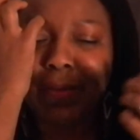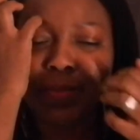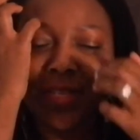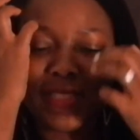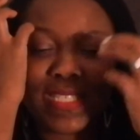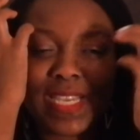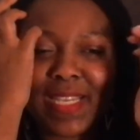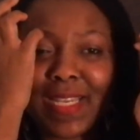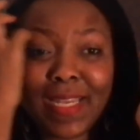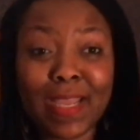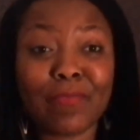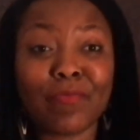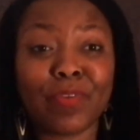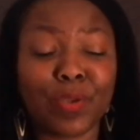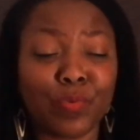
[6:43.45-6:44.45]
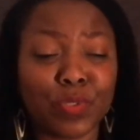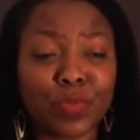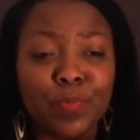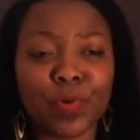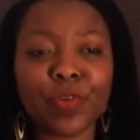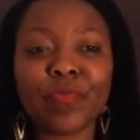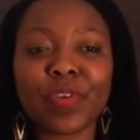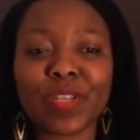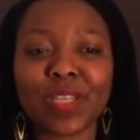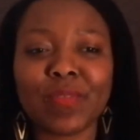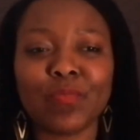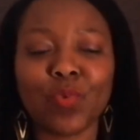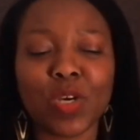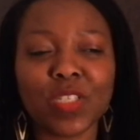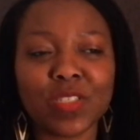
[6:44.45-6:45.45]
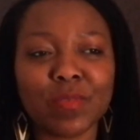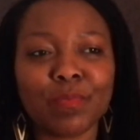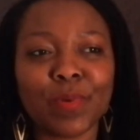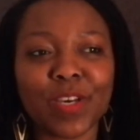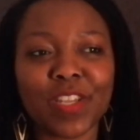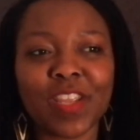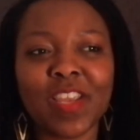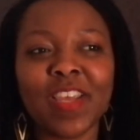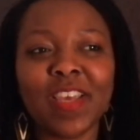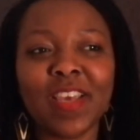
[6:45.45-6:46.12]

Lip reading: I'm not saying that everything was perfect. It wasn't, but